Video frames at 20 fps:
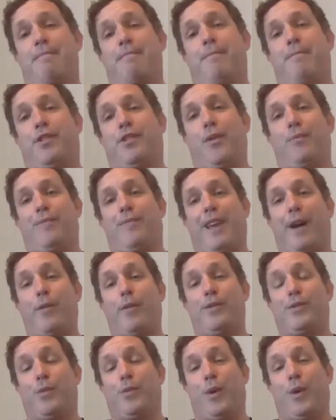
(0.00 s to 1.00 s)
So that
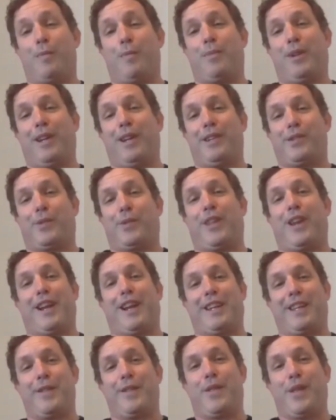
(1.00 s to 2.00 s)
was one place that I
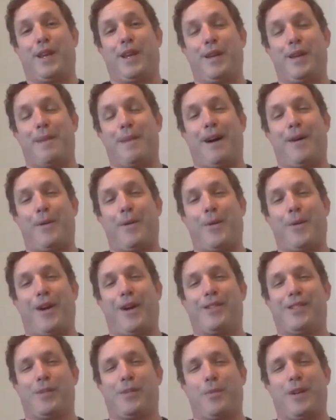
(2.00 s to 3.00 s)
can think about
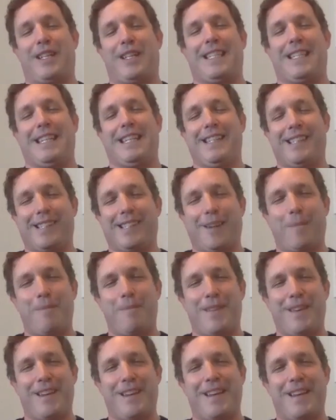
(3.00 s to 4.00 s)
where someone did
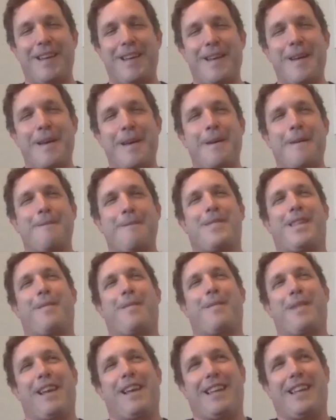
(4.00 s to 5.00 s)
something that
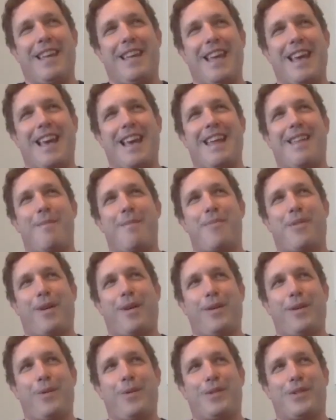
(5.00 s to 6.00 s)
I'm like, yeah, that
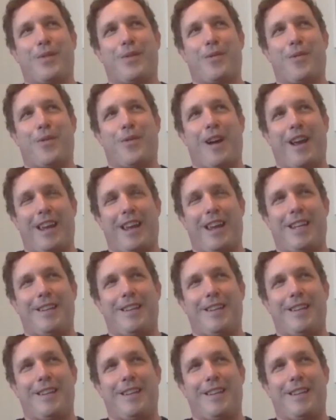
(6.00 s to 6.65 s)
probably wasn't right.